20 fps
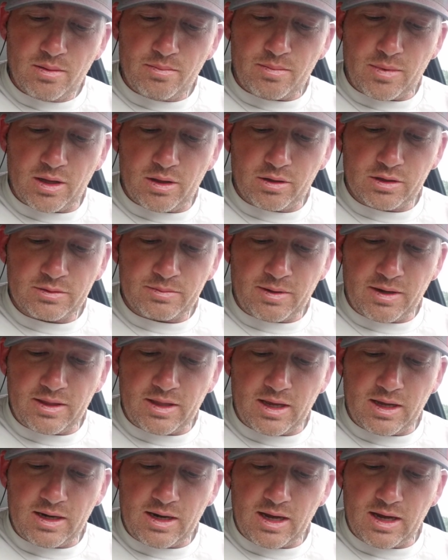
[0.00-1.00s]
My looks by
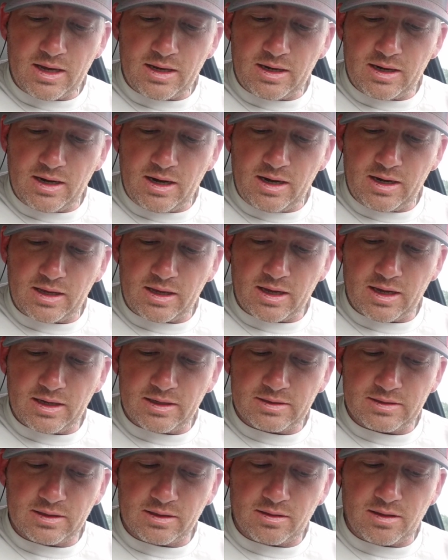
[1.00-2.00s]
then had, in any
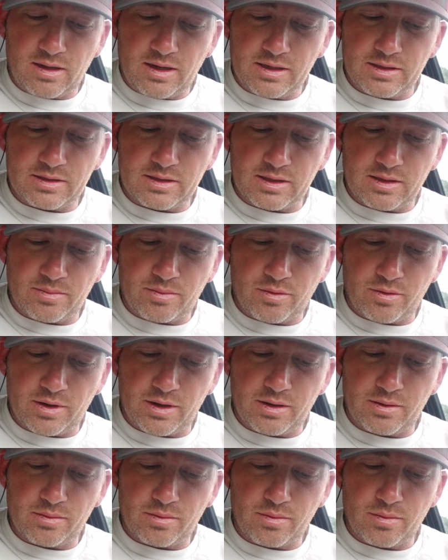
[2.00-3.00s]
case, declined to the
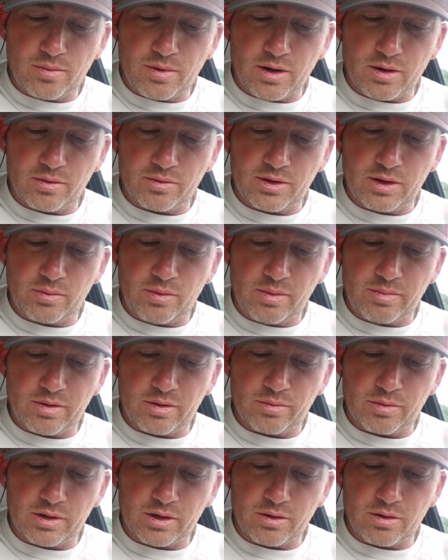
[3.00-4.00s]
point where only
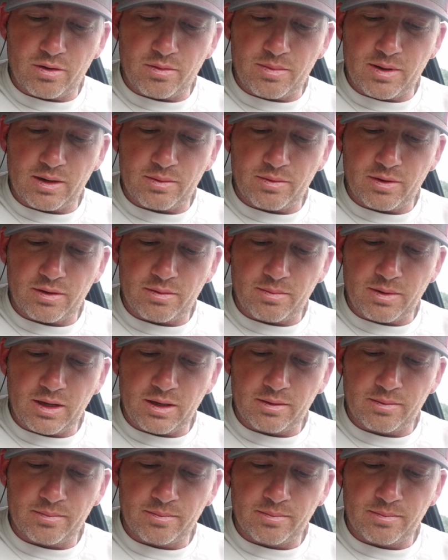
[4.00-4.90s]
women would go to bed with me.